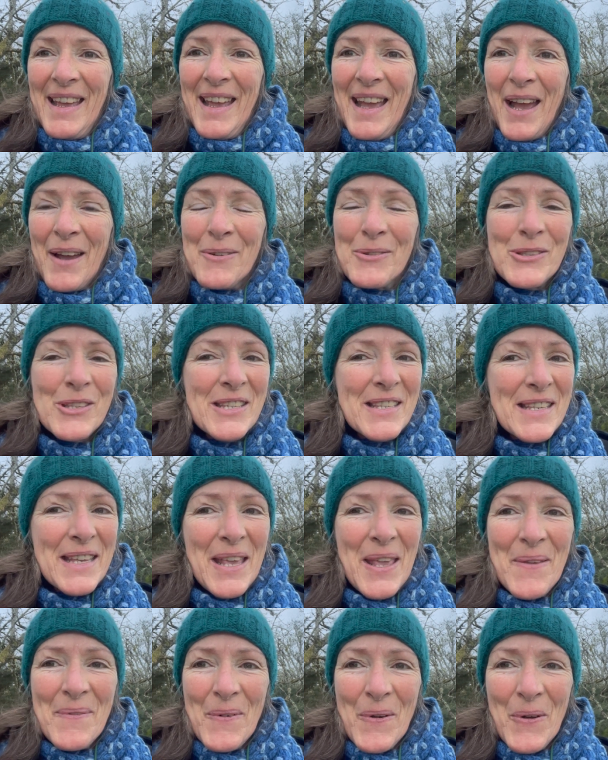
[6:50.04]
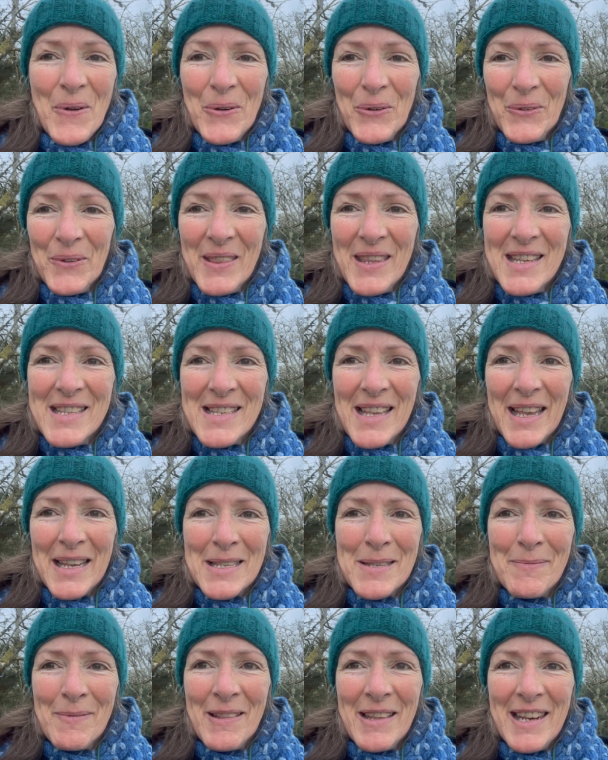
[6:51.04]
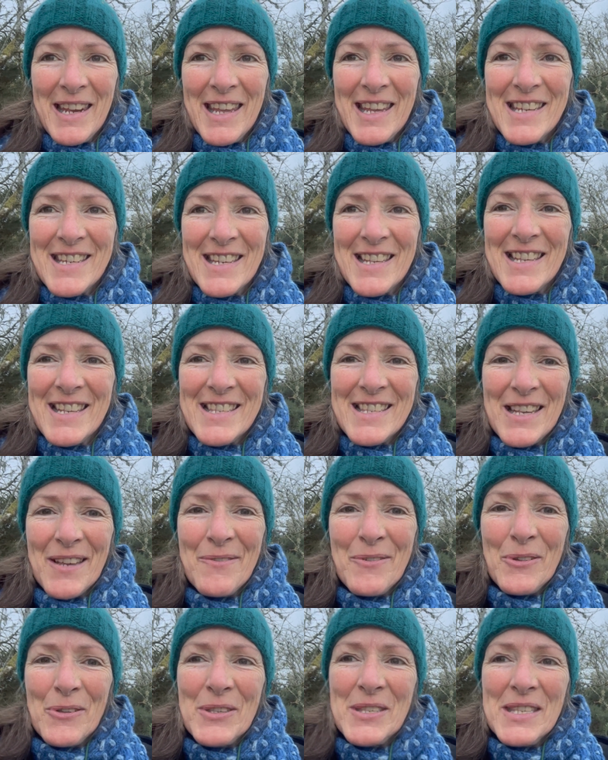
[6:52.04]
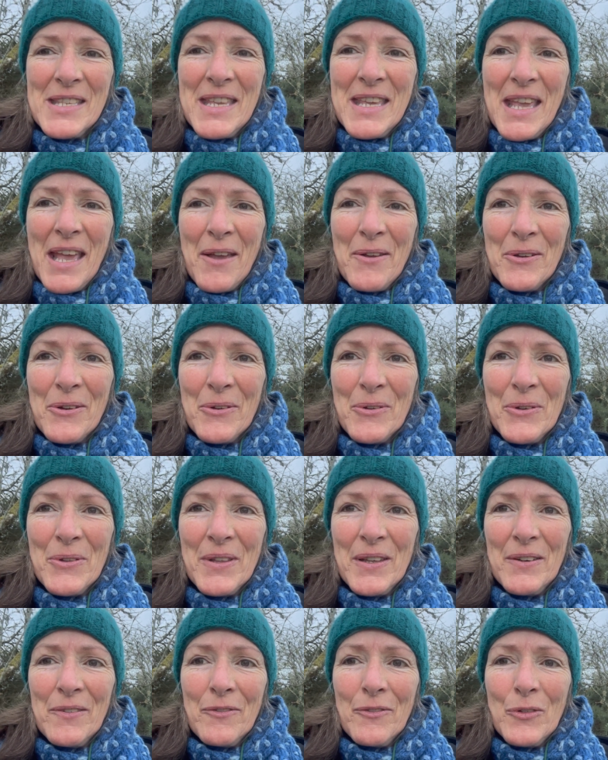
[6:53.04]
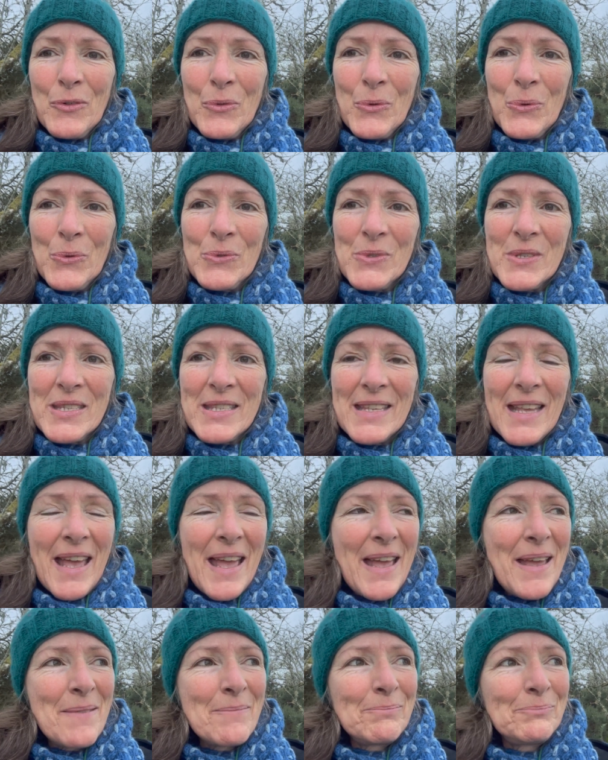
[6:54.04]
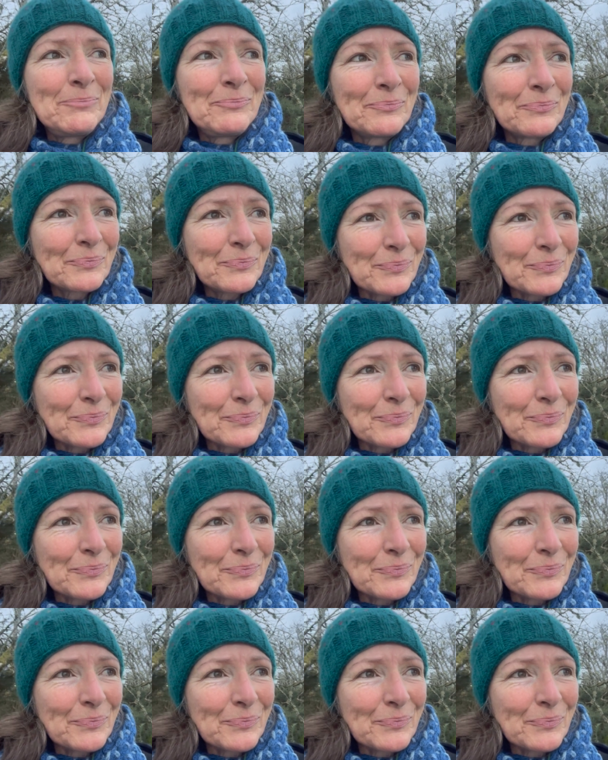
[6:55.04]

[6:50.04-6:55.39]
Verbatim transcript: I'll just keep on with these explanations and we'll see how it all unfolds. Um,